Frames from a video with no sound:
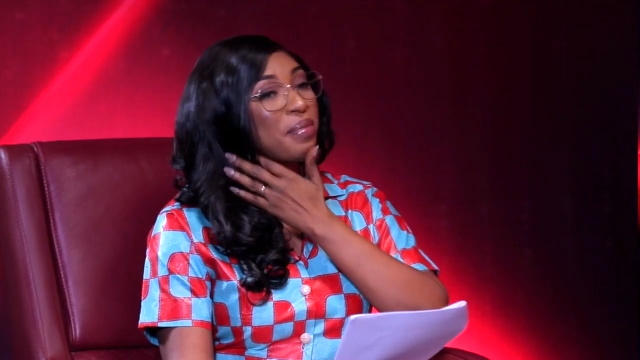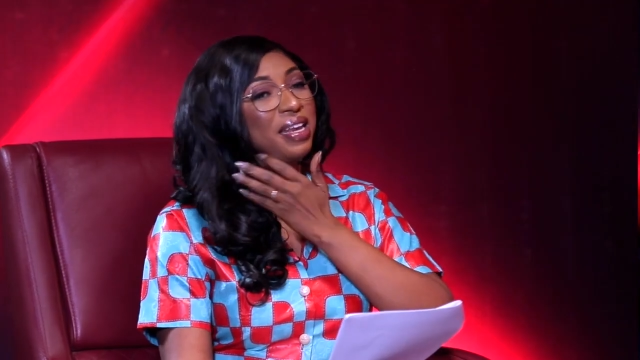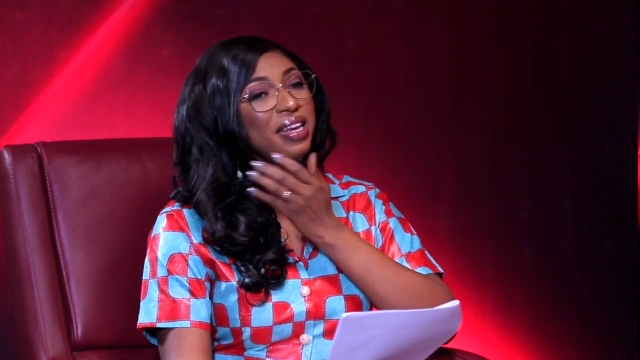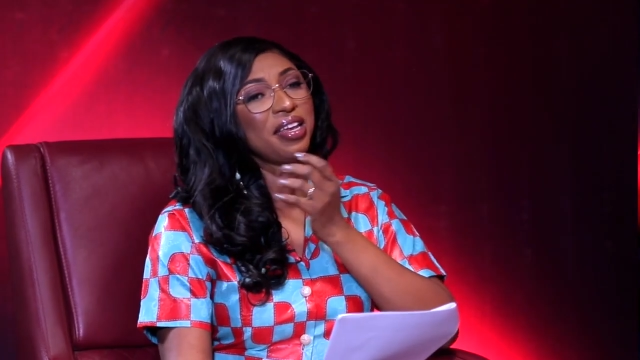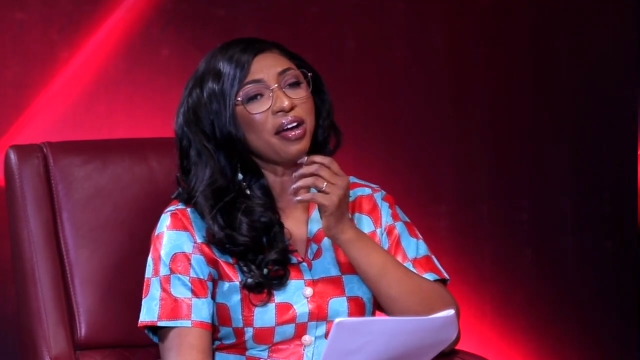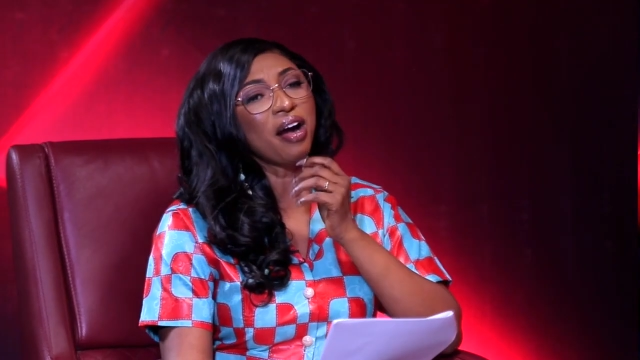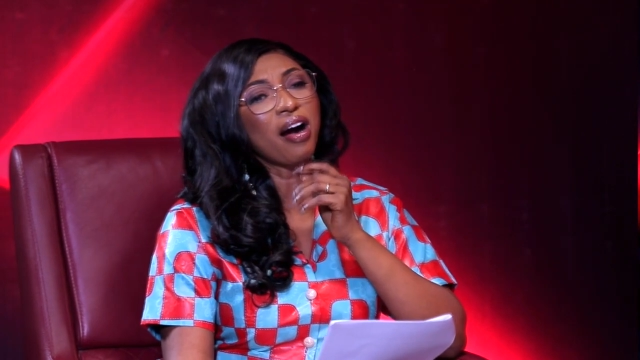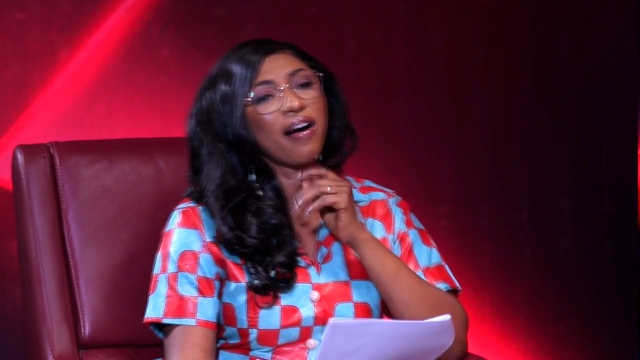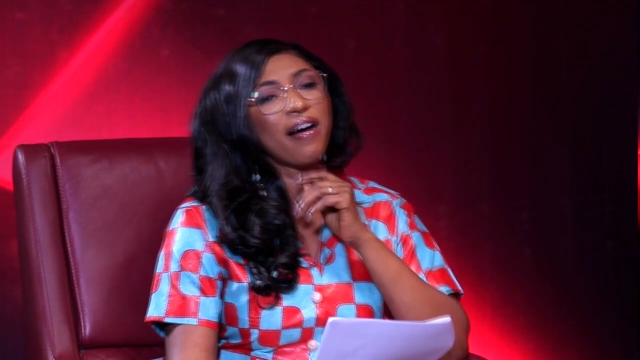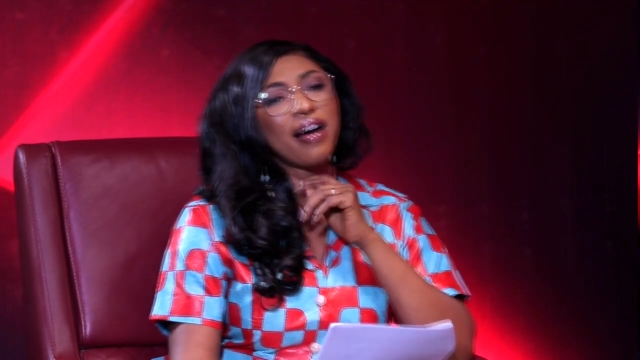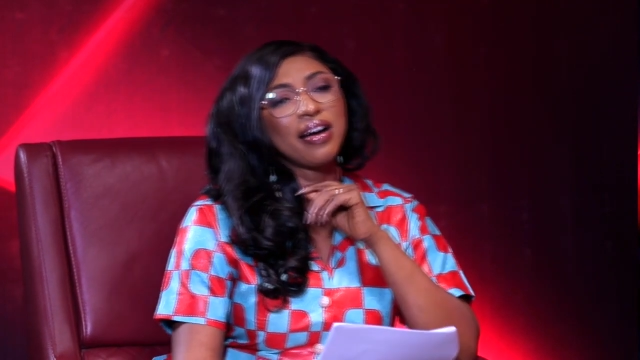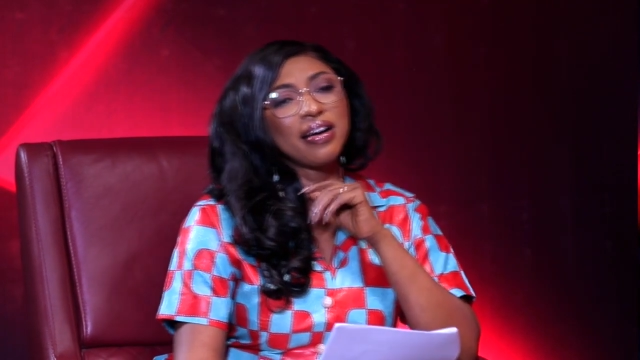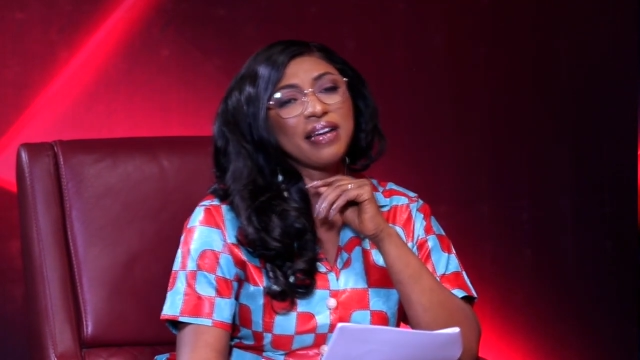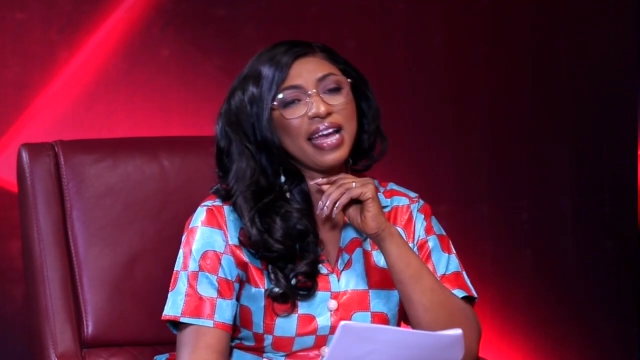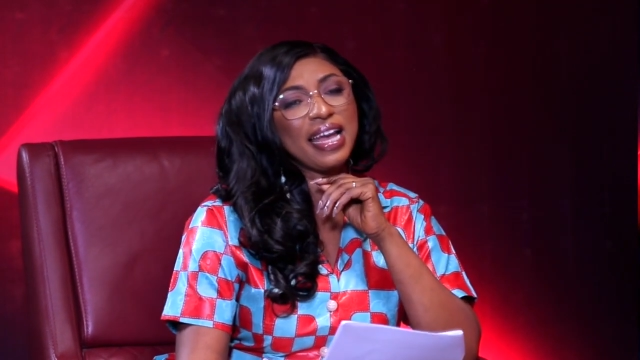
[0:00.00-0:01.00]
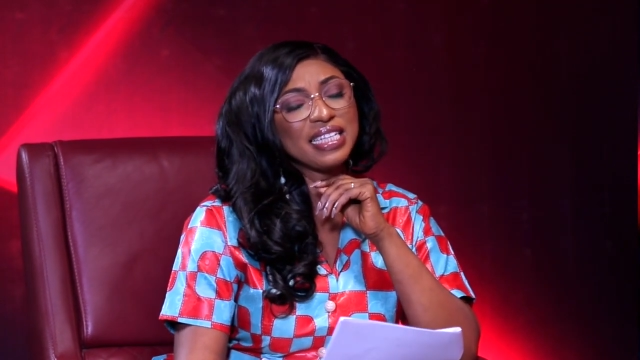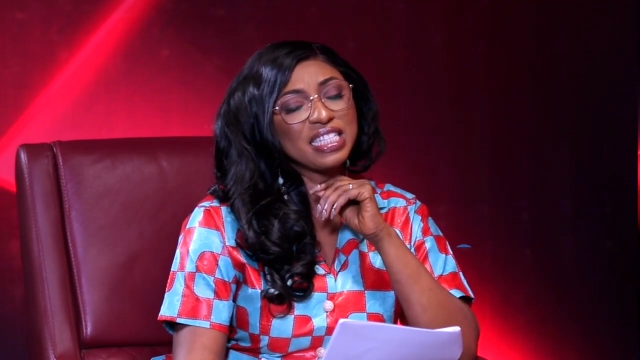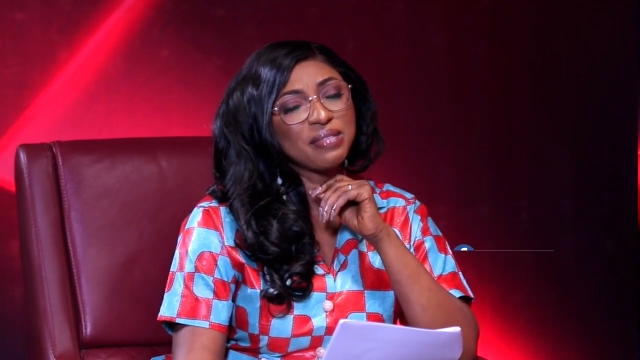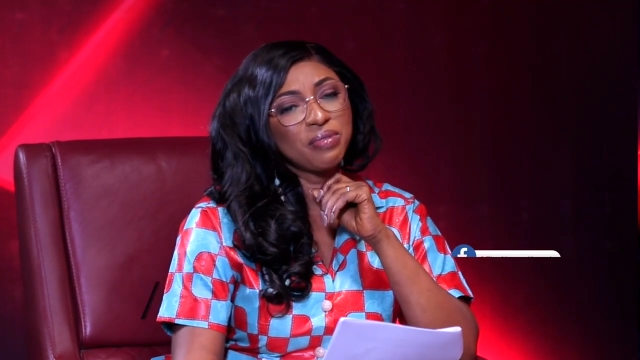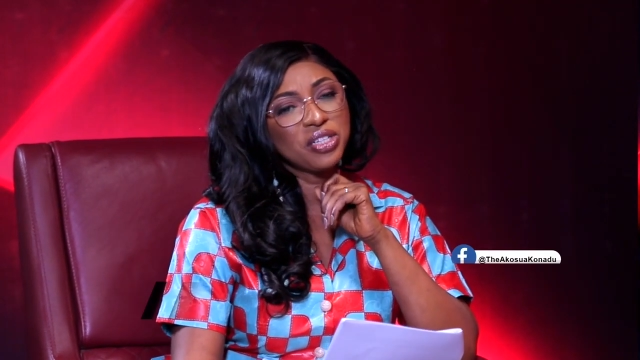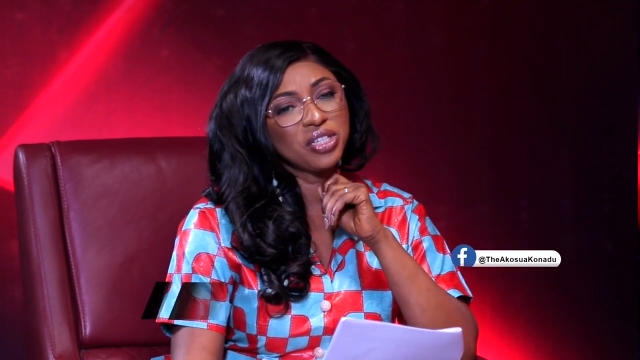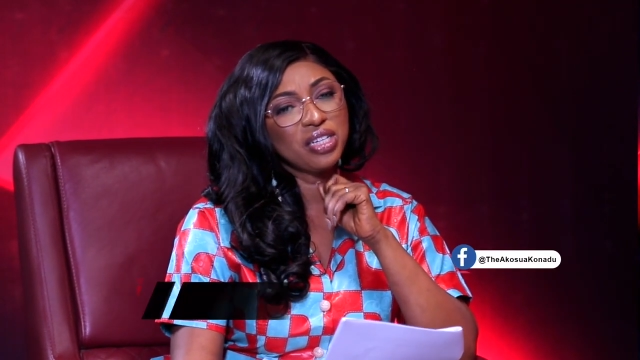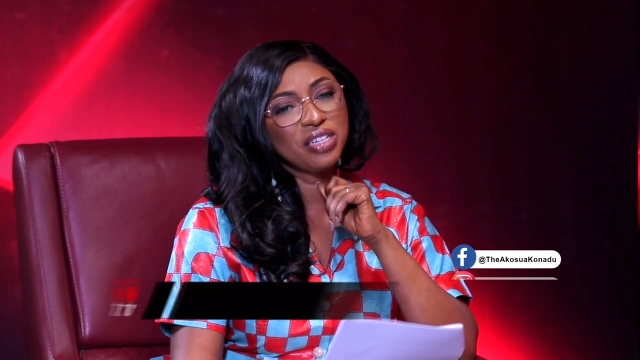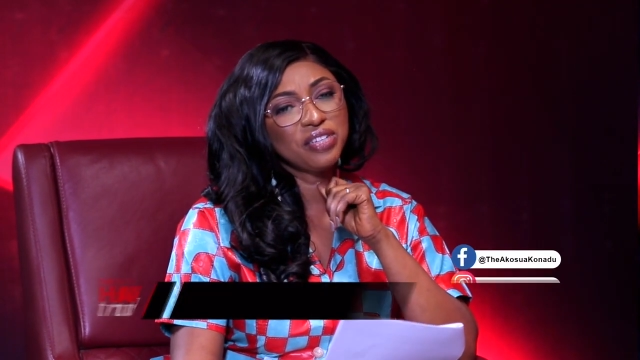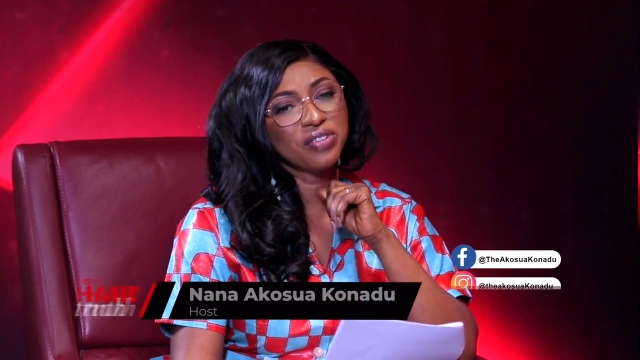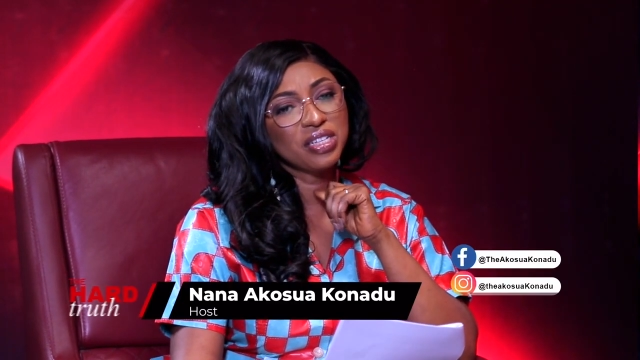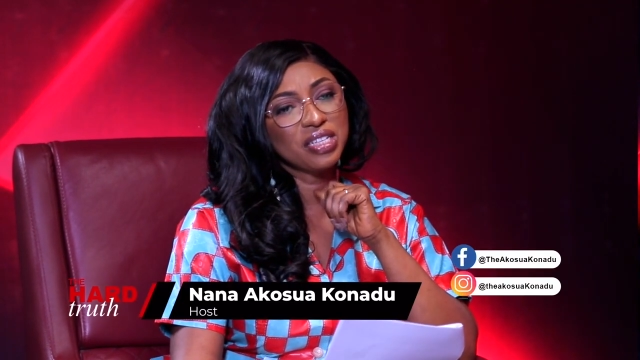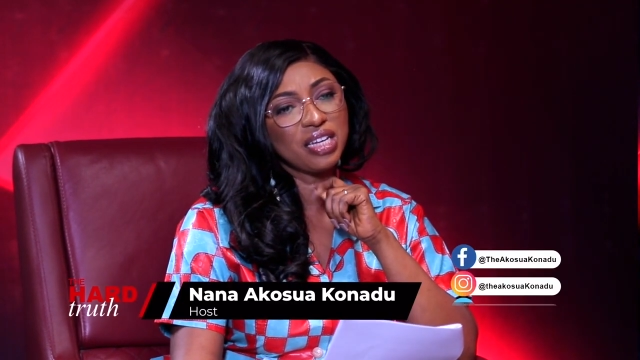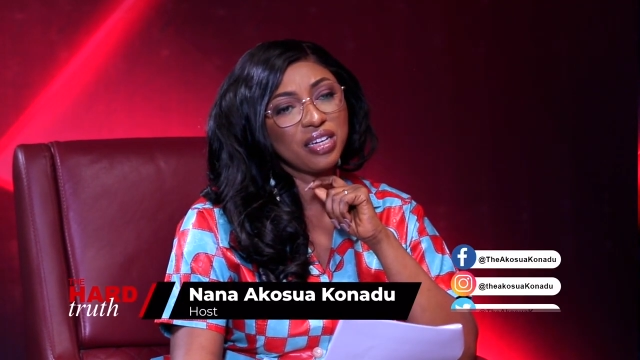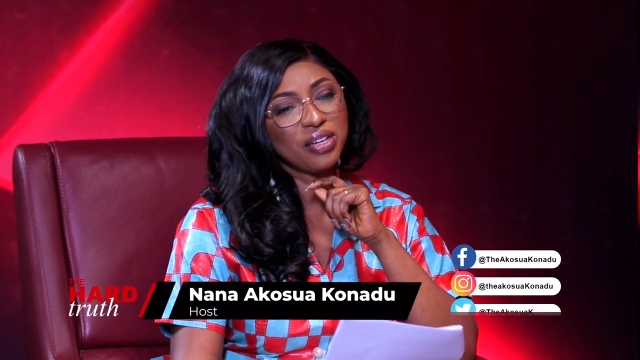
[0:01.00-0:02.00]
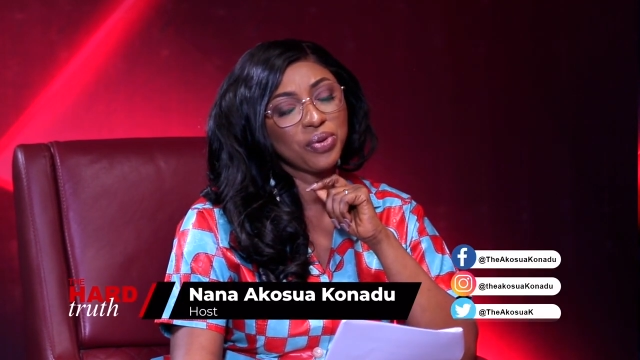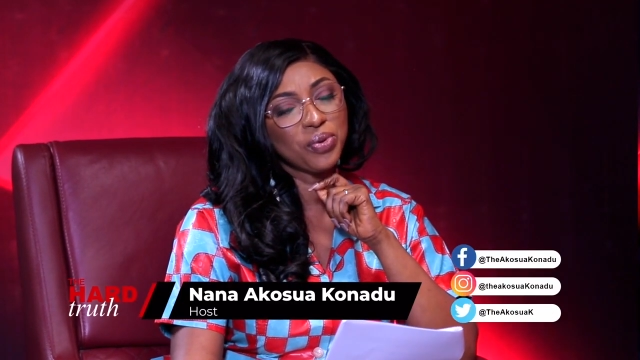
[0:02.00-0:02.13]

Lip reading: many are especially interested in